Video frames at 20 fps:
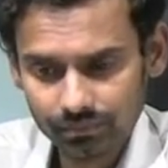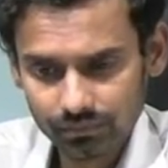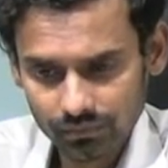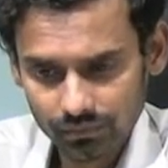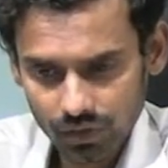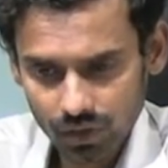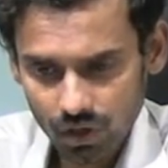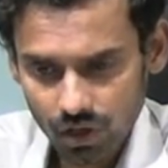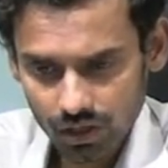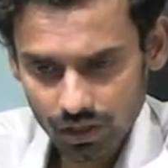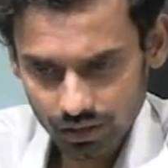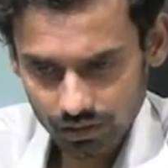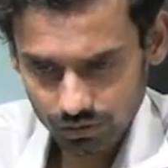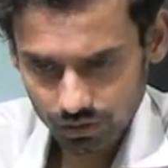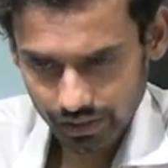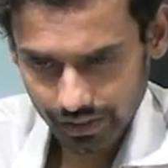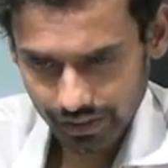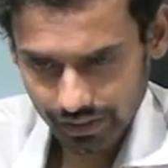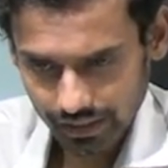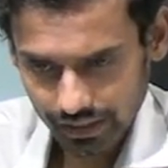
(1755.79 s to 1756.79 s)
or sorry,
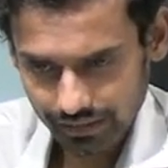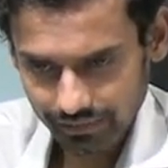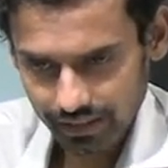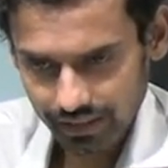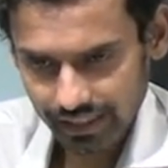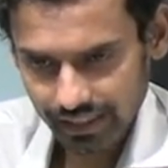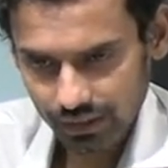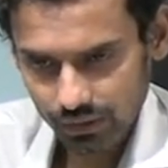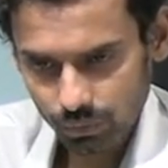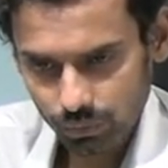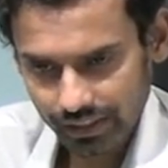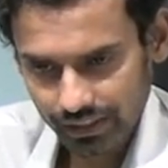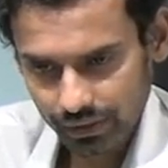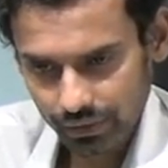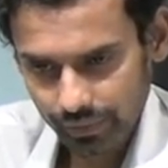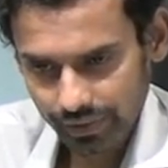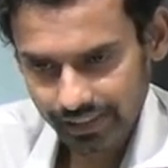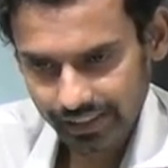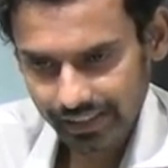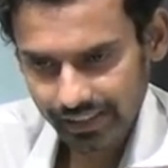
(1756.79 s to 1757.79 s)
I will get
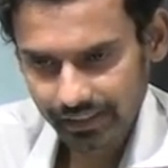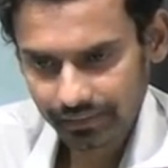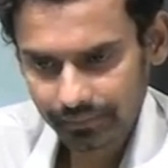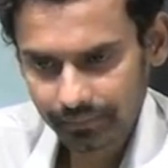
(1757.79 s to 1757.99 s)
120.